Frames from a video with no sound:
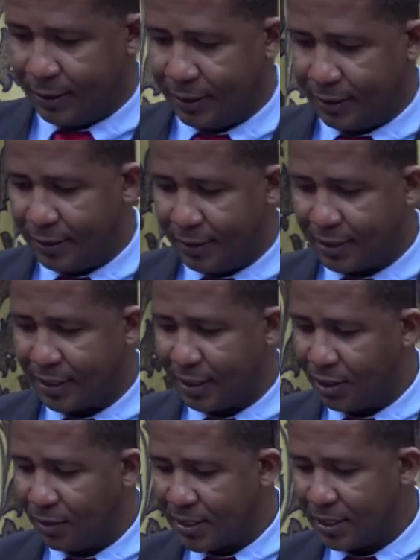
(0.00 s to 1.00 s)
Ernst &
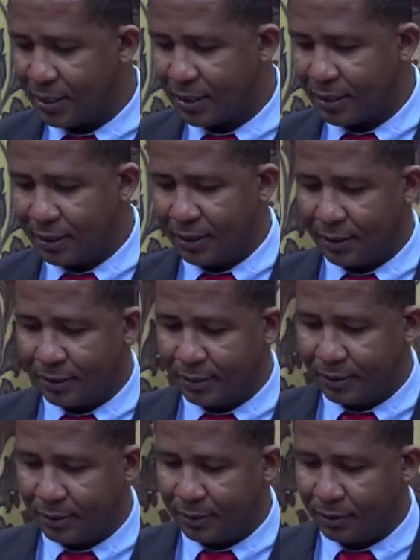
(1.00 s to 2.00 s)
Young, was it?
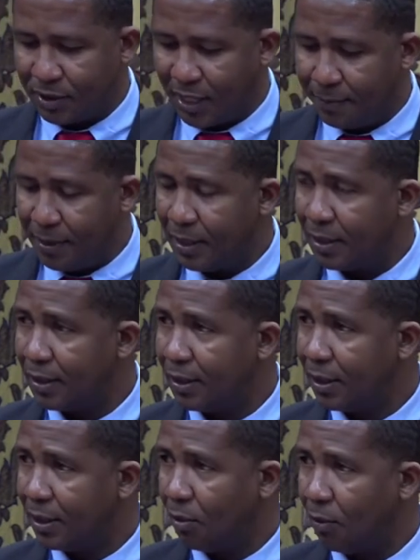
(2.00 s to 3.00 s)
You tell me.
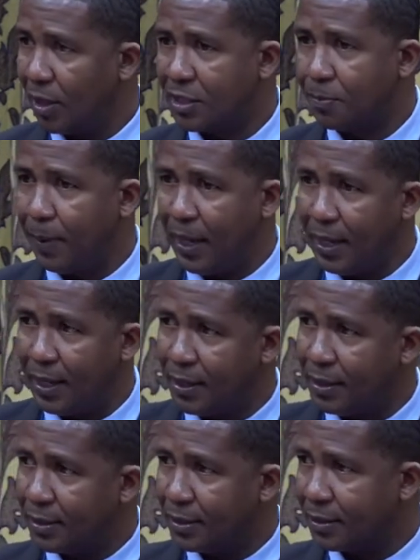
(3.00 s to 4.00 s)
Was paid
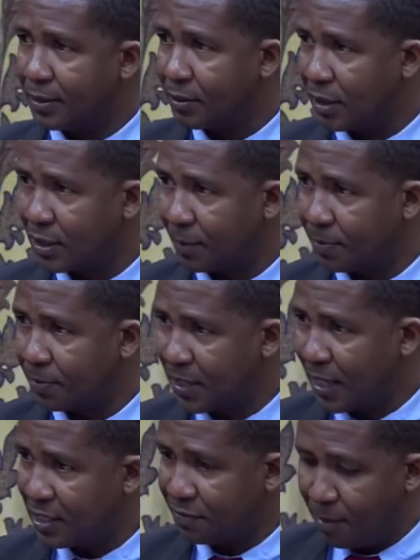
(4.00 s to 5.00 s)
a
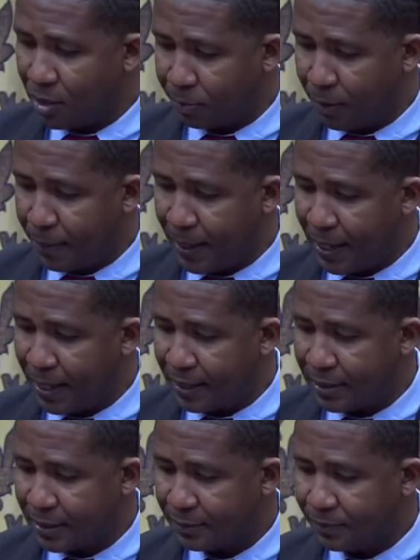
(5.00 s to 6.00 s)
substantive amount to prepare it.
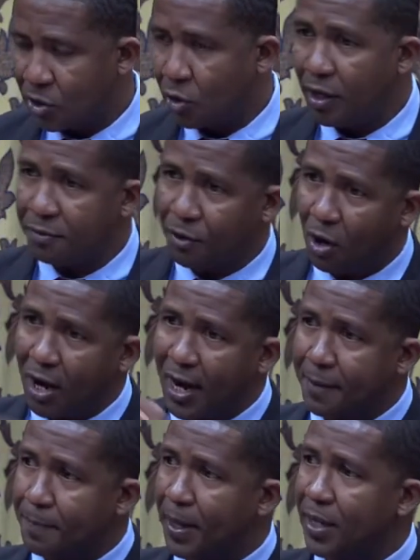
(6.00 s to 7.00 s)
So if all
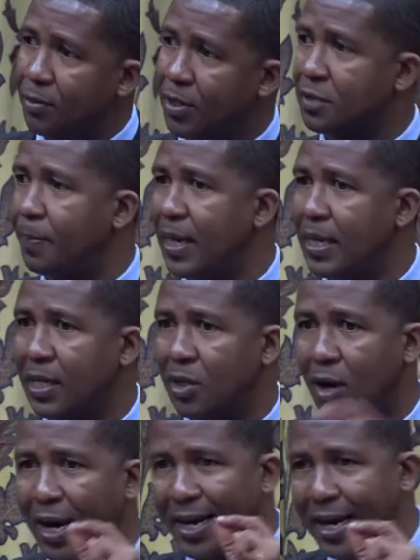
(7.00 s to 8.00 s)
that money was spent and
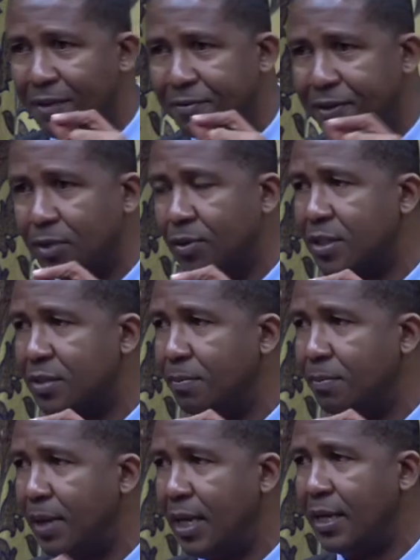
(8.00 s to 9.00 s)
all that effort was
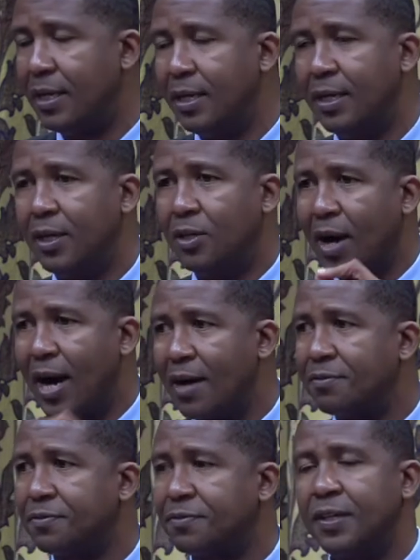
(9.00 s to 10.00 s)
made to
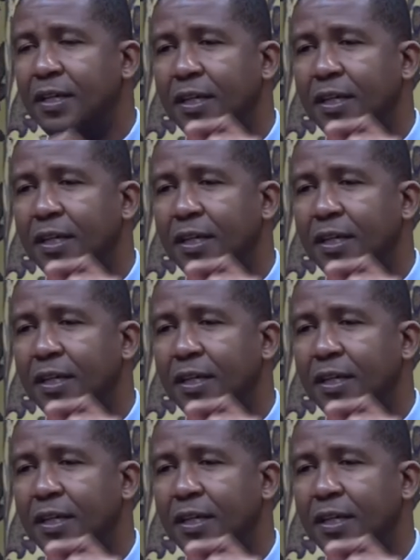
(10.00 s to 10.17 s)
have